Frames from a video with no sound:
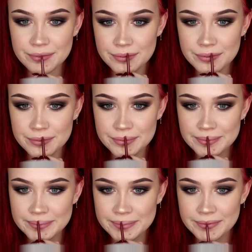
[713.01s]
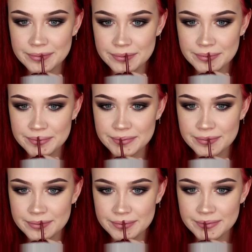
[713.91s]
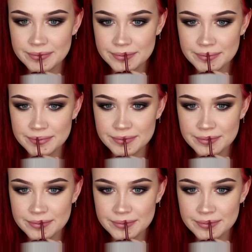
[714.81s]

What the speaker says: Nobody speaks.